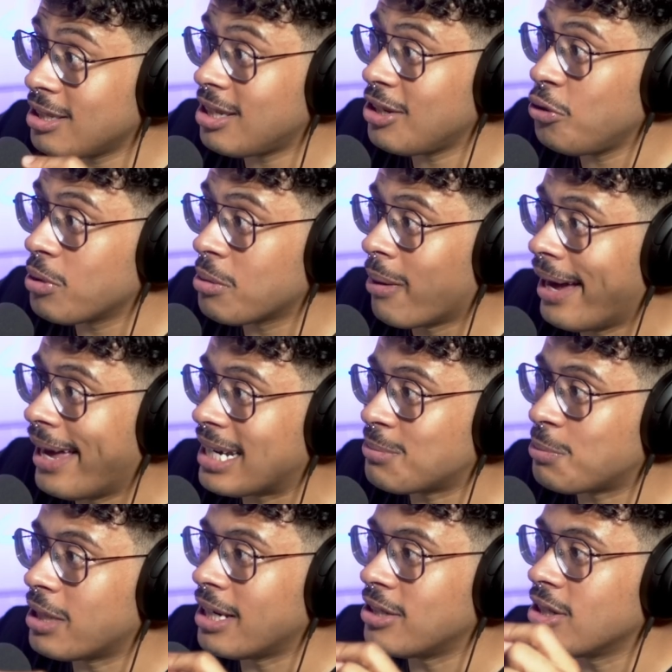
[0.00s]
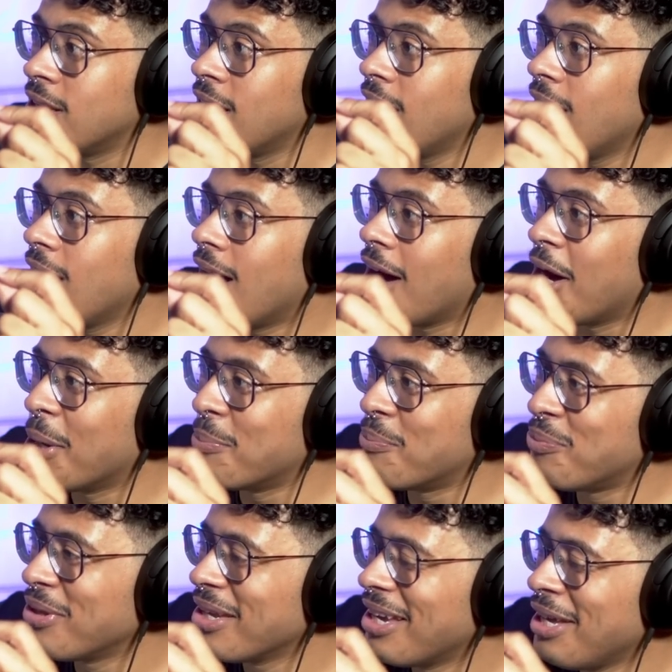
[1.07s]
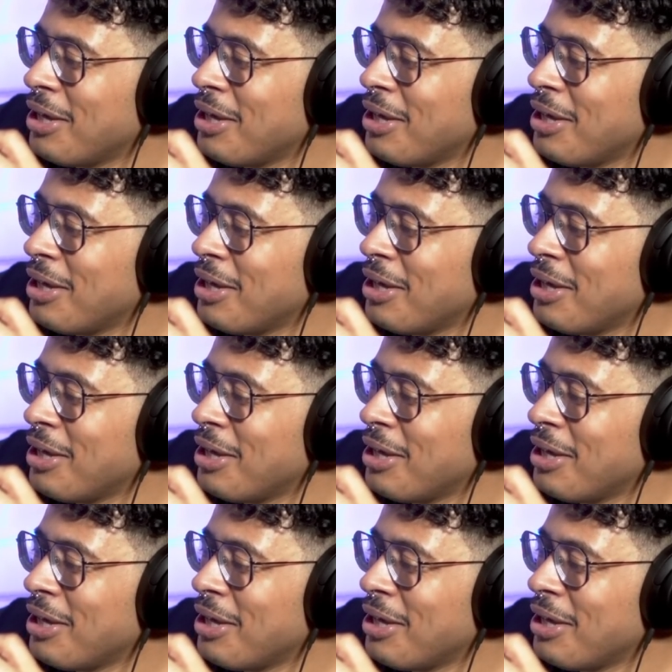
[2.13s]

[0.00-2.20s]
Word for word: continue with my explanation. Um,